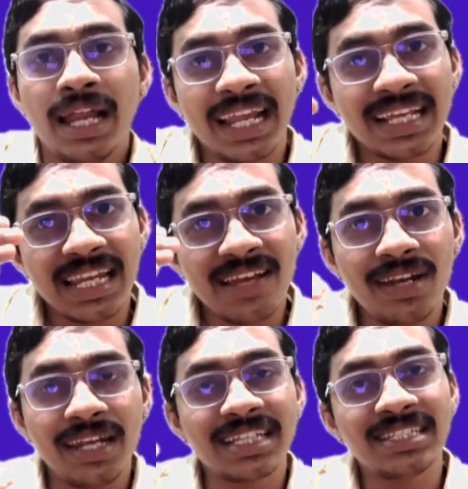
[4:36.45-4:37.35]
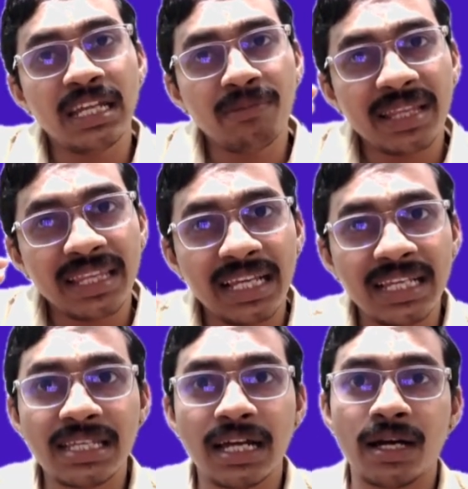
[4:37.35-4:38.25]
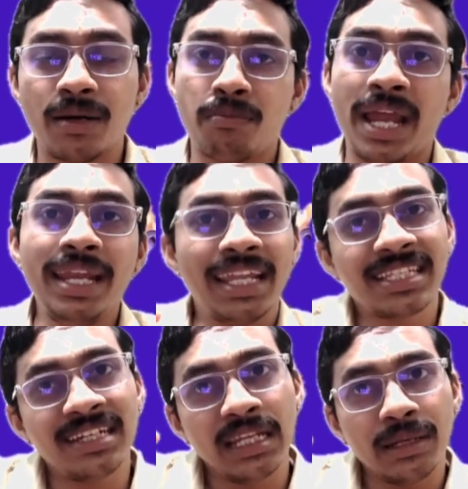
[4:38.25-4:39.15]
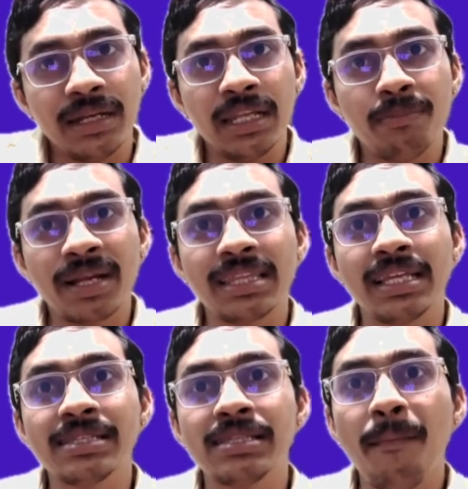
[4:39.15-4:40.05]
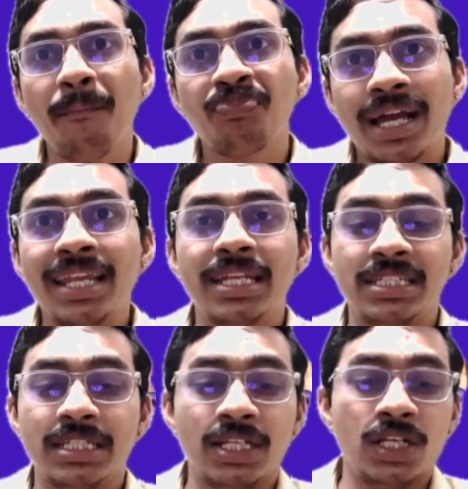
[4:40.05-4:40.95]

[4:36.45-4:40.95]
Next level, next deeper thing is the mind. Next deeper thing is the energy.